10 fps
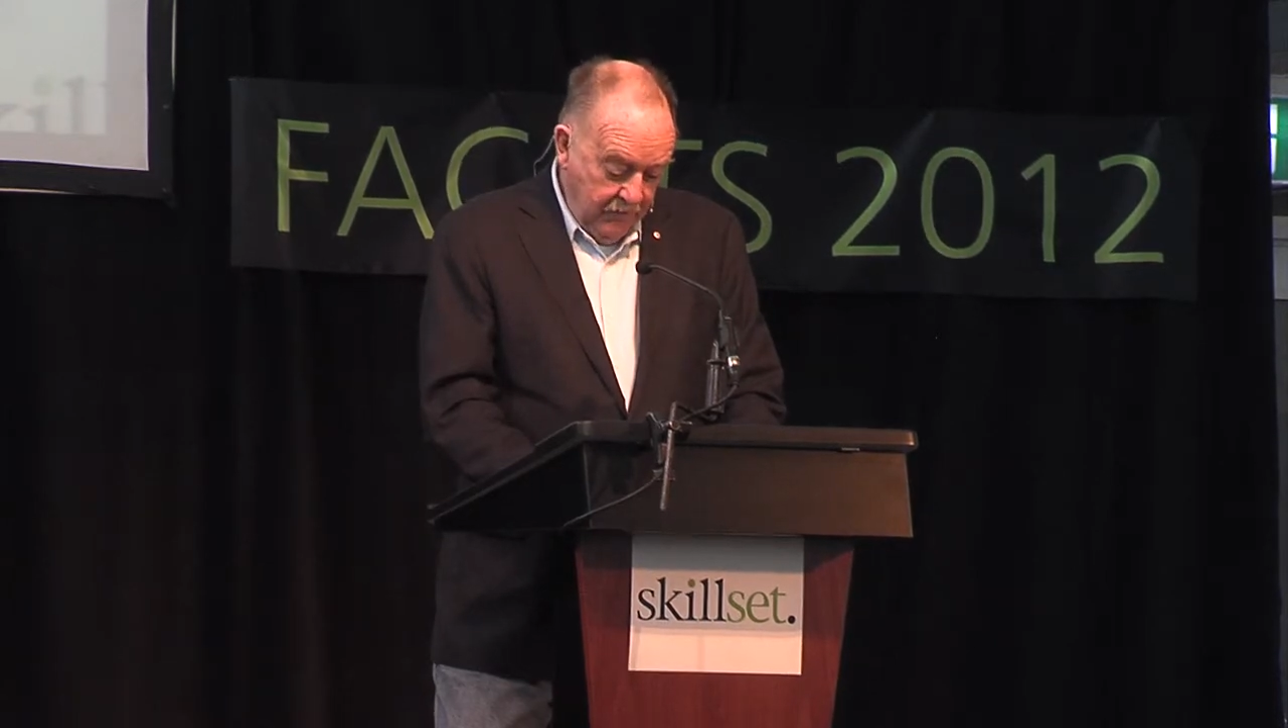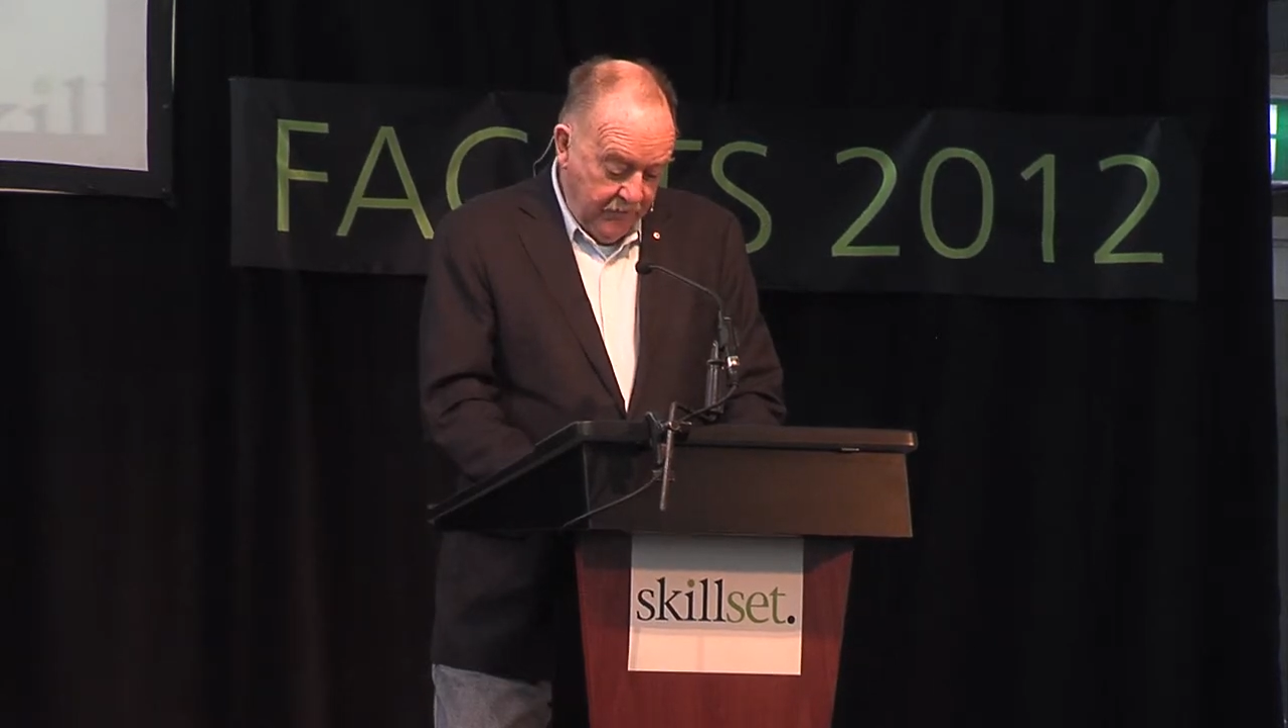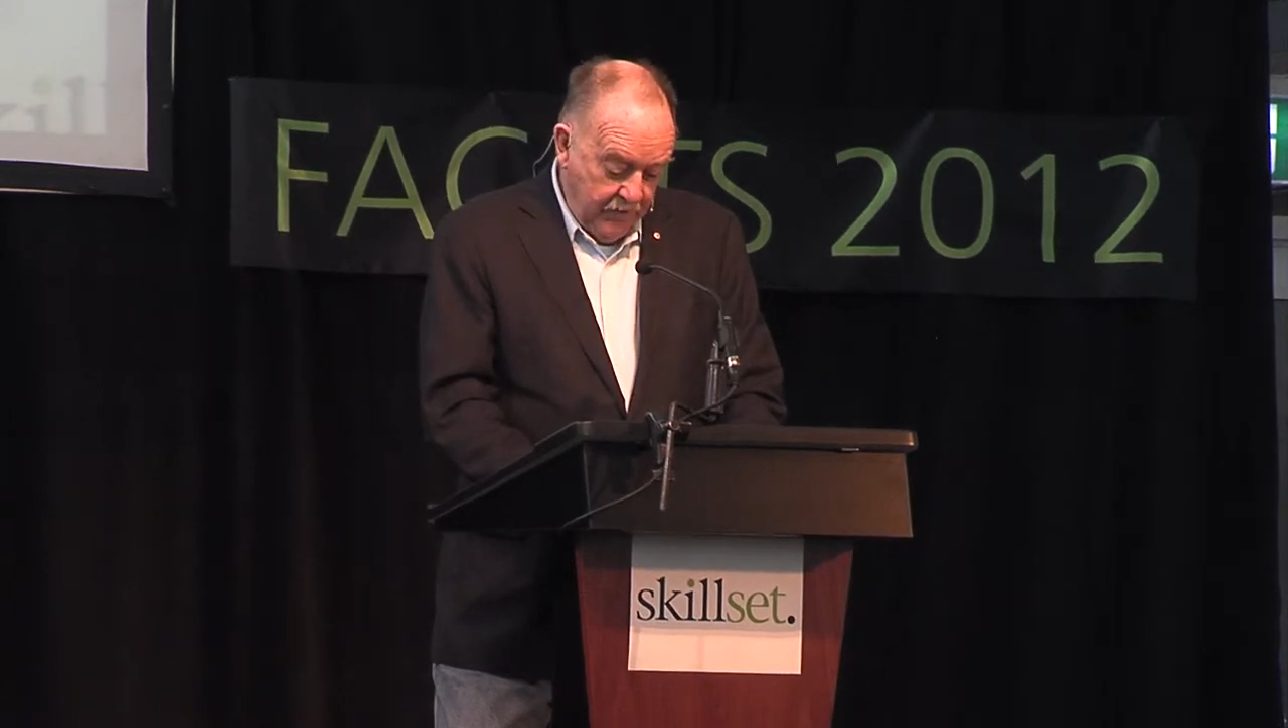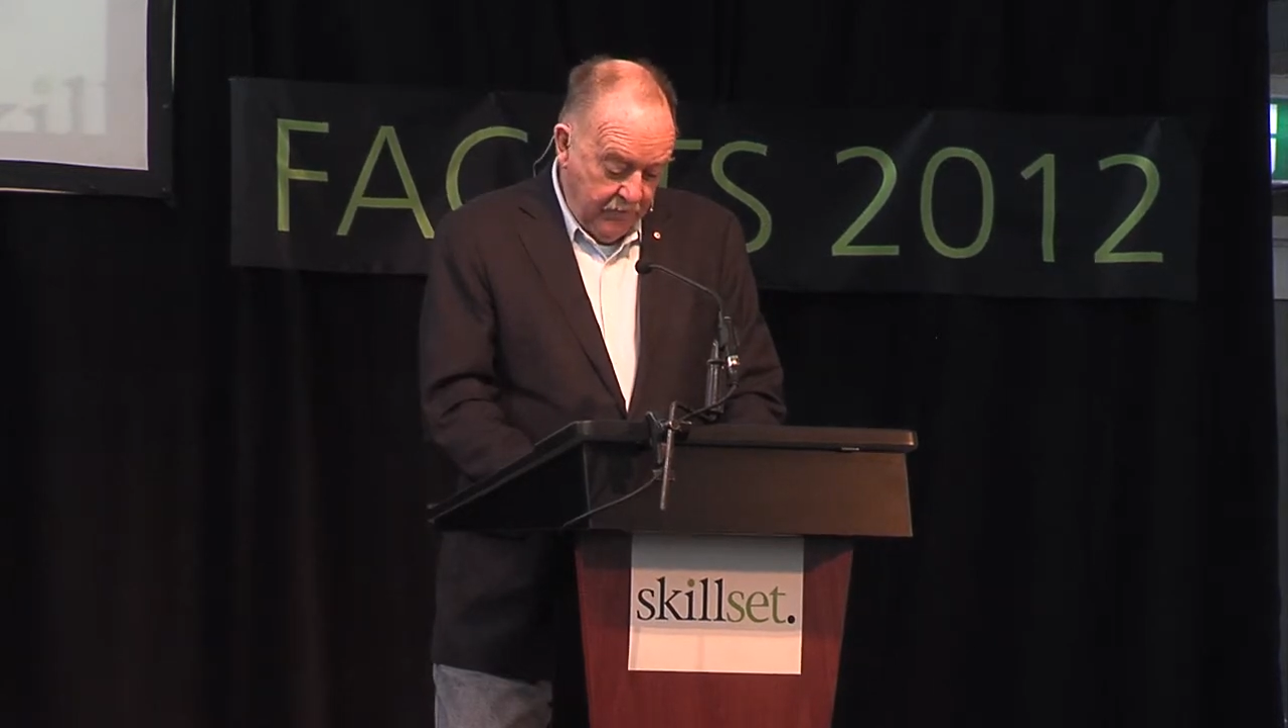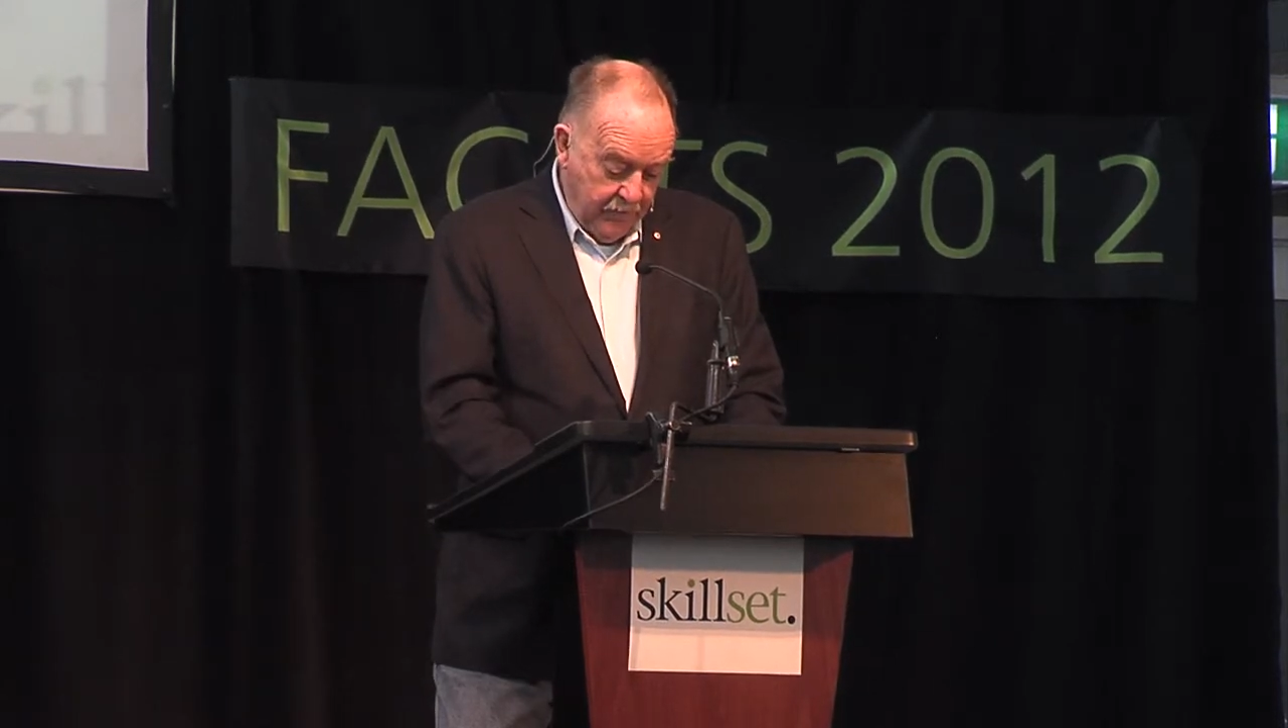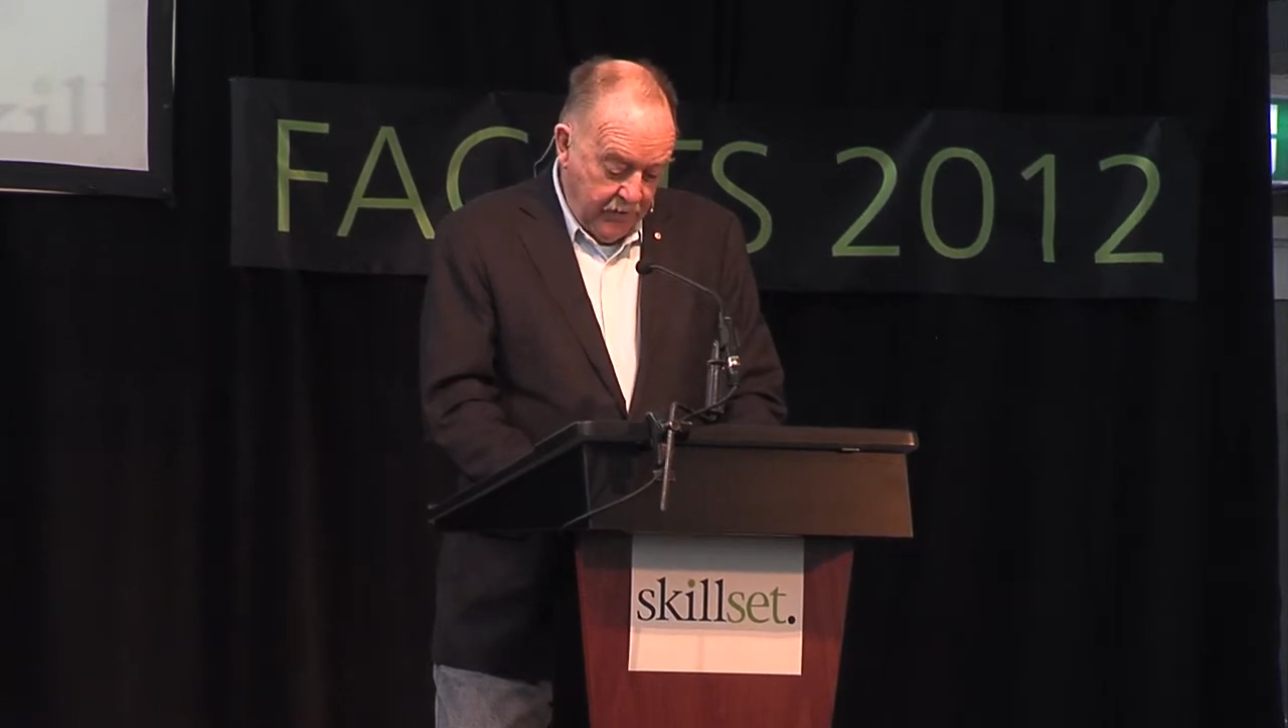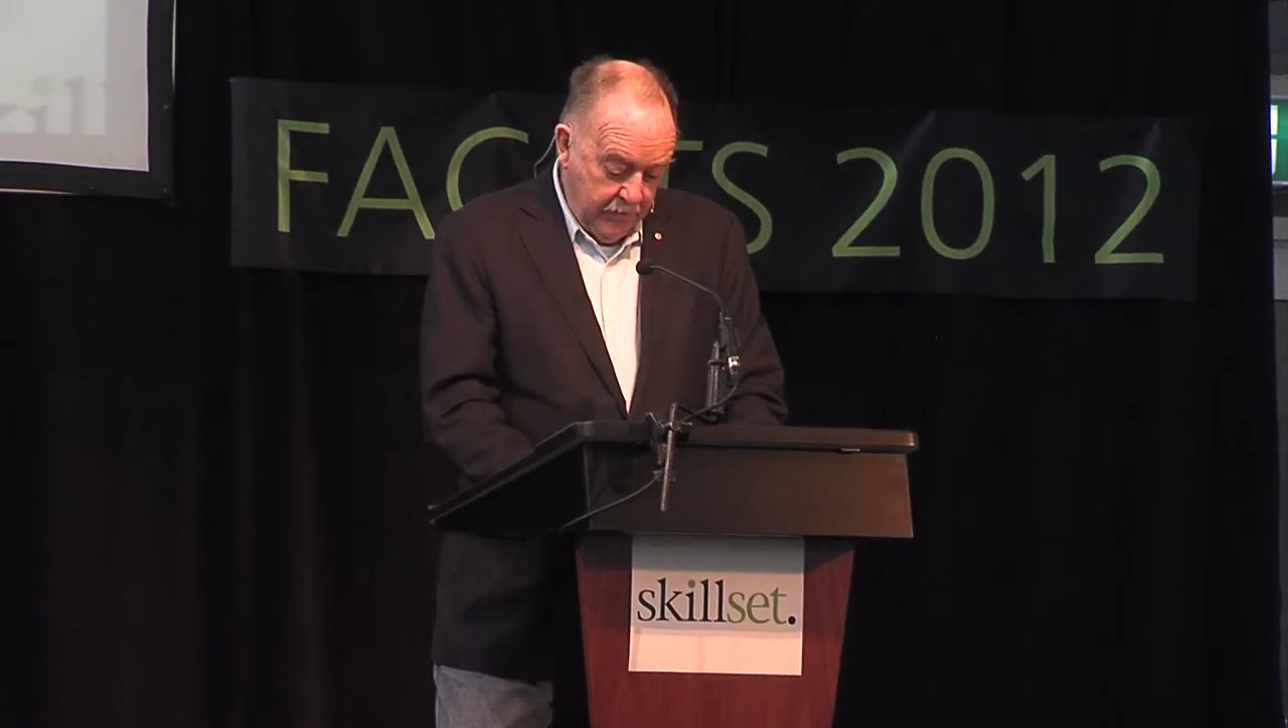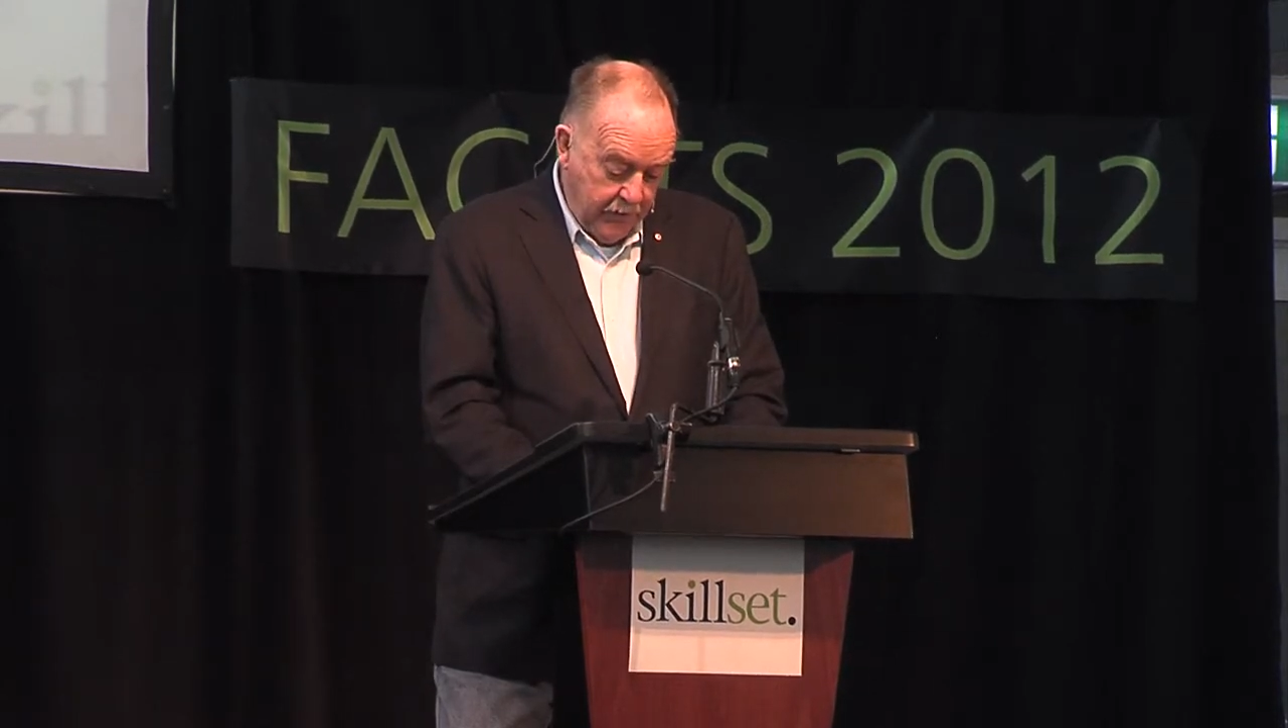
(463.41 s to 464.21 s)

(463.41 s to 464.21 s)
followed by the,